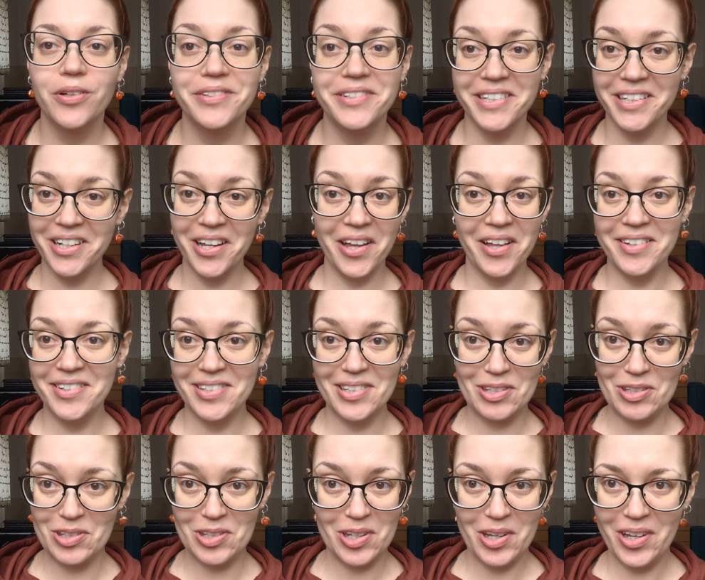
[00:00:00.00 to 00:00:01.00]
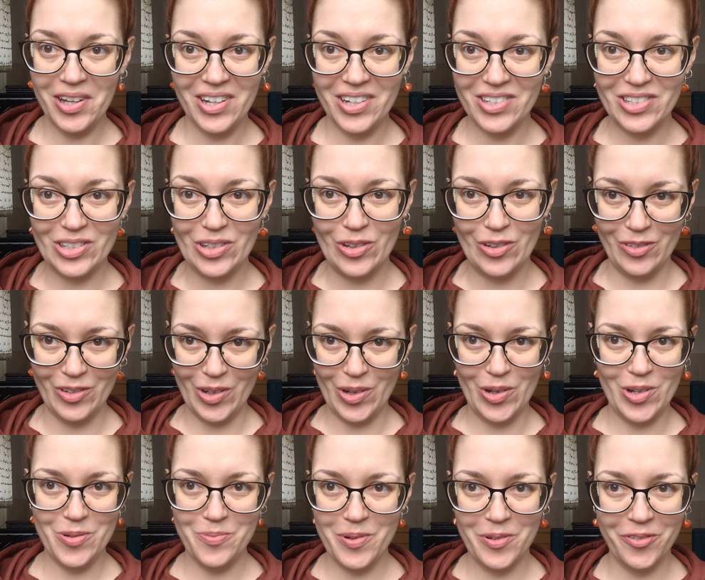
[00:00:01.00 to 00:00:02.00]
dinner and dessert over
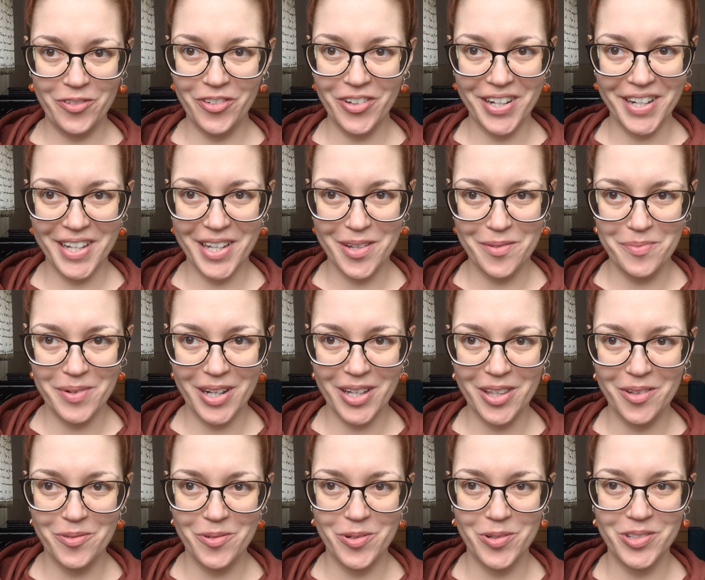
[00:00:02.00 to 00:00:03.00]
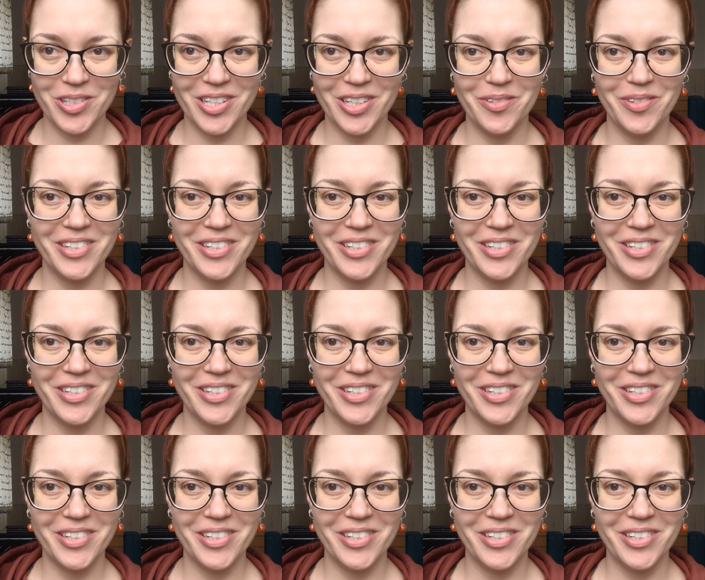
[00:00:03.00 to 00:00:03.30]
open fire by the water,